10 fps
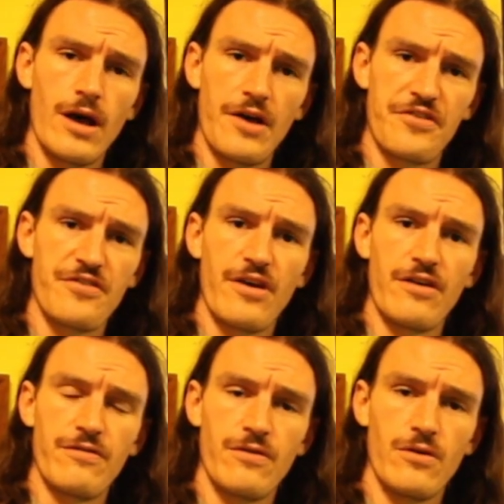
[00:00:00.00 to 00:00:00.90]

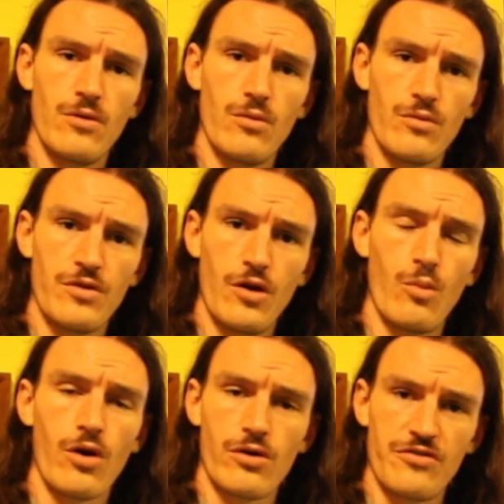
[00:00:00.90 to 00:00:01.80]
safe,
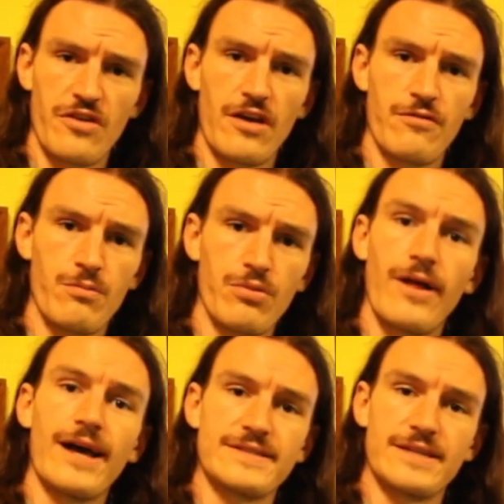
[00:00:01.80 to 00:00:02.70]
water safe
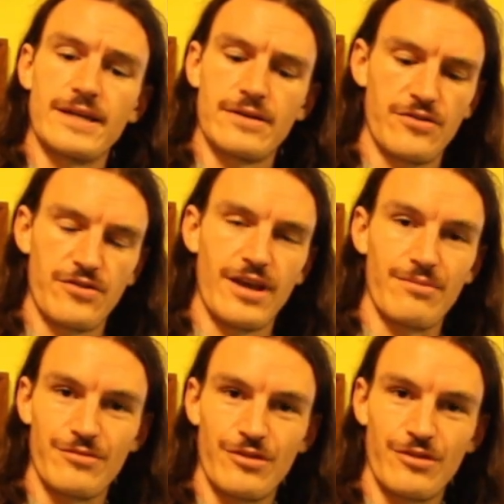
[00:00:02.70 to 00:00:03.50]
plastic, because you can't